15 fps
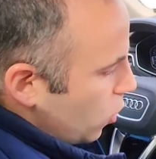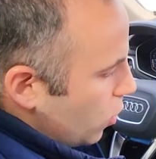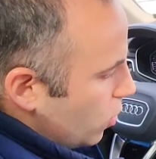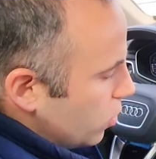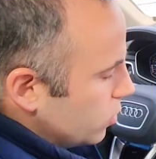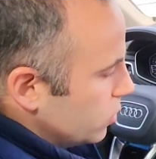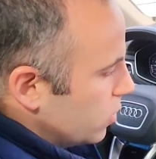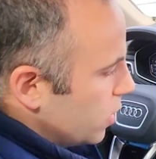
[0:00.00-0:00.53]

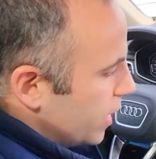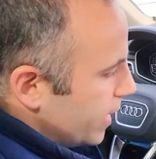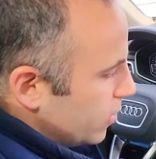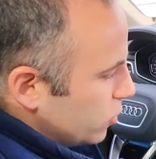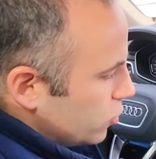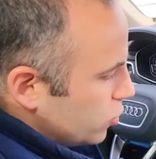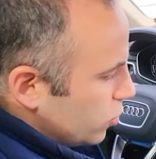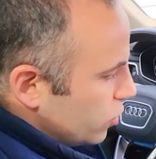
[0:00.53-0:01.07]
on, and
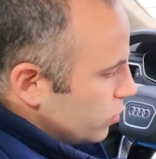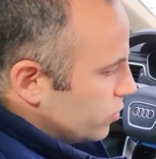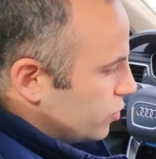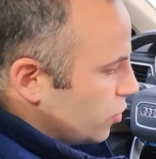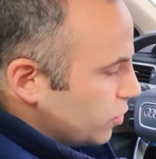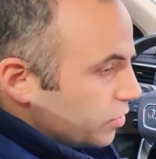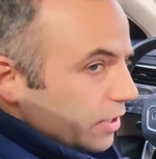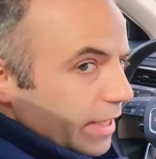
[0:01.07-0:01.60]
also
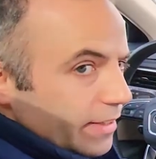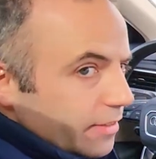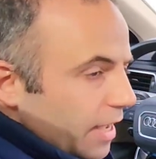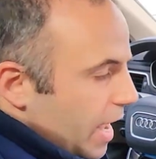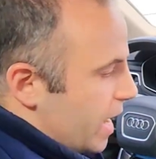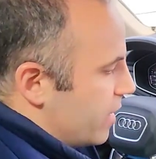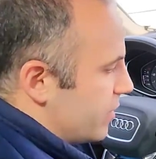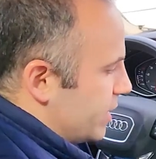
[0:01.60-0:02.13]
circulate the
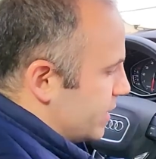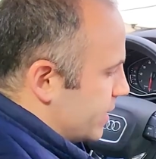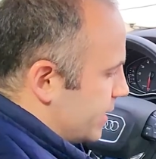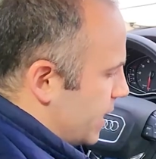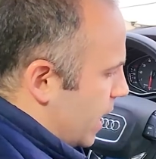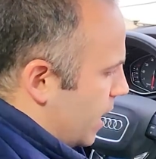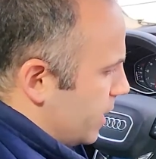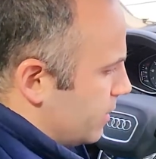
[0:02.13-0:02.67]
air
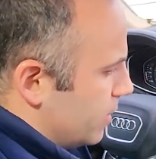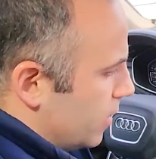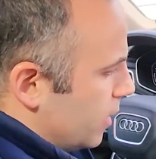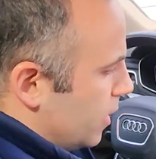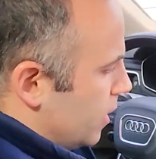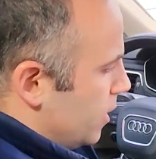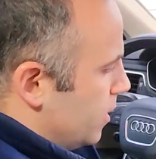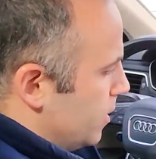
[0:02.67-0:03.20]
inside,
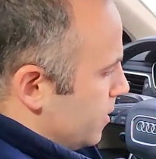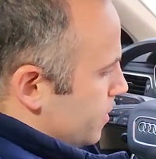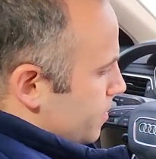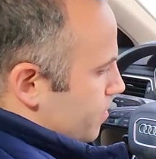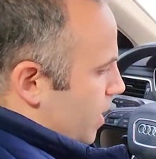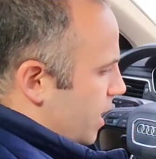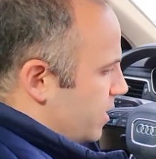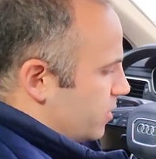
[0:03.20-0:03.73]

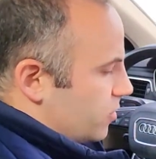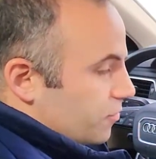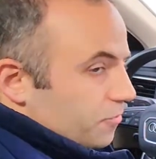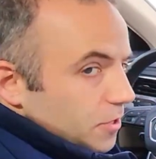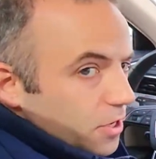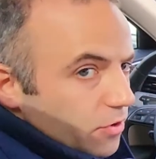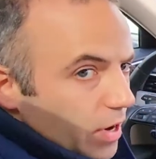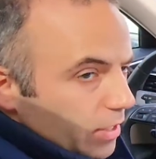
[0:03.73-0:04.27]
I need to
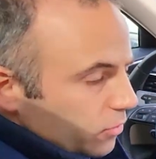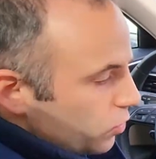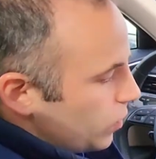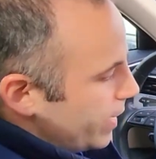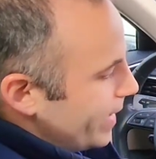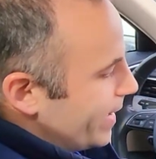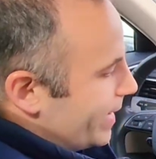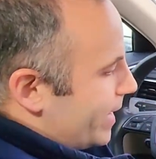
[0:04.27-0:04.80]
figure out the
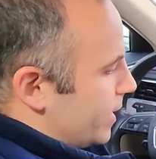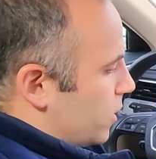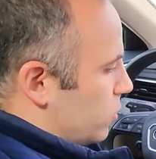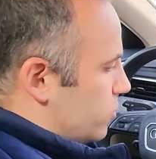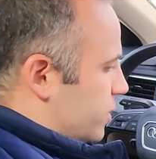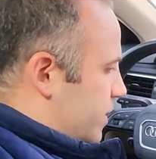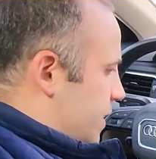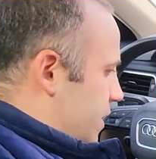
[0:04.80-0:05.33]
way, and I
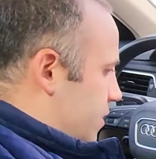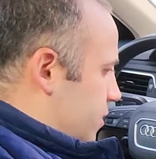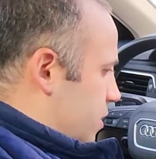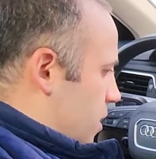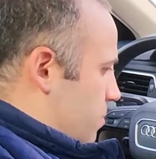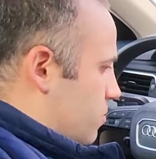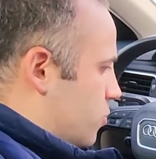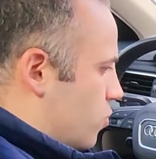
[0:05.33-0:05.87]
don't see the
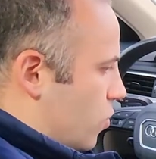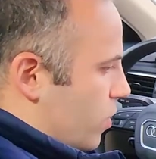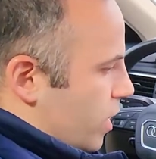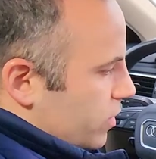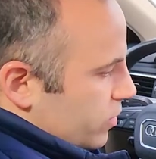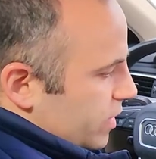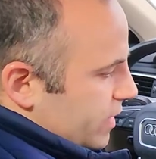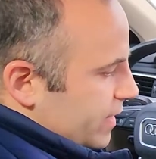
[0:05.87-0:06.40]
number
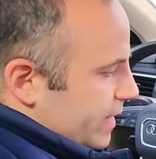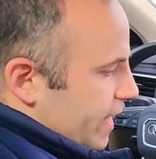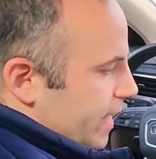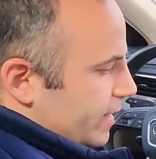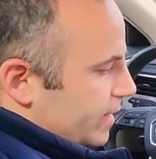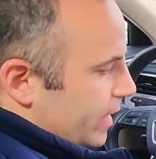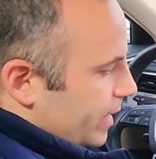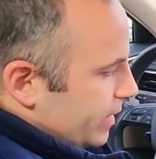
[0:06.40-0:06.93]
around this
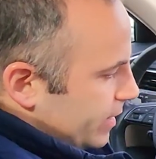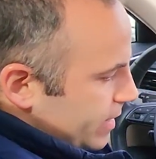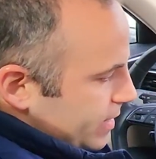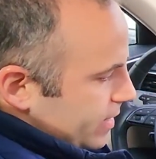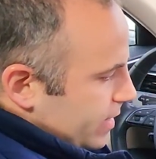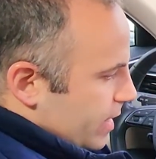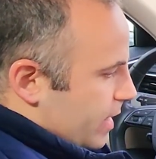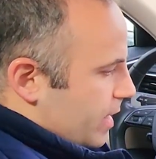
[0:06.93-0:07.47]
side, like
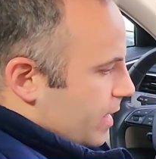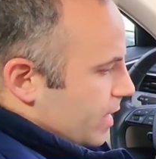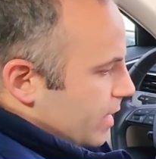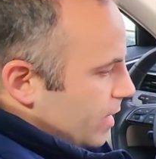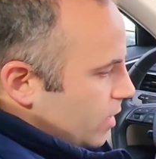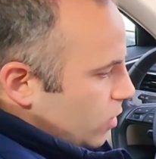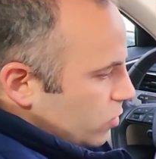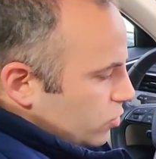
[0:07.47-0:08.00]
this
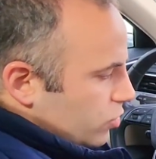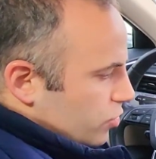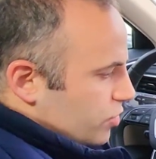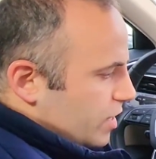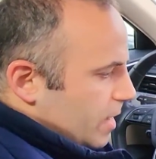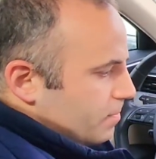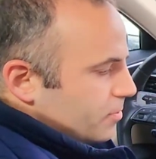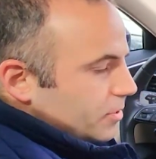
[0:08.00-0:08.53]
also
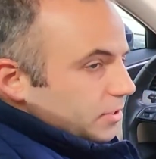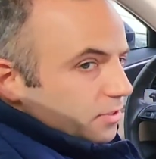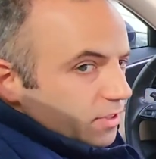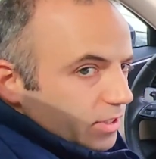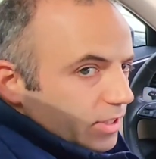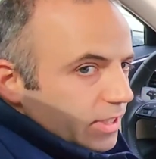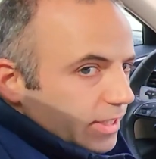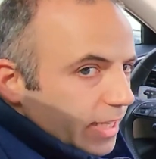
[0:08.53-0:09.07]
separate
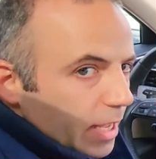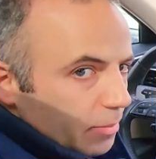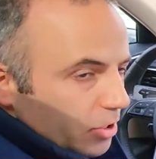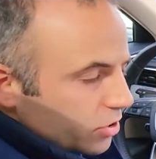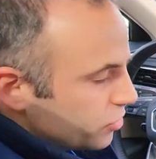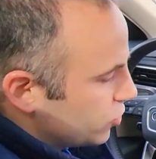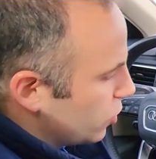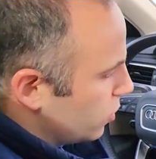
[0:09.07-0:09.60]

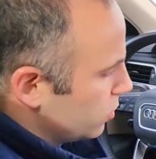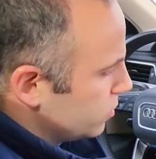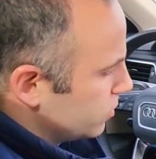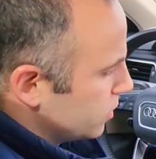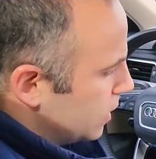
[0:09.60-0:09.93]
climate control.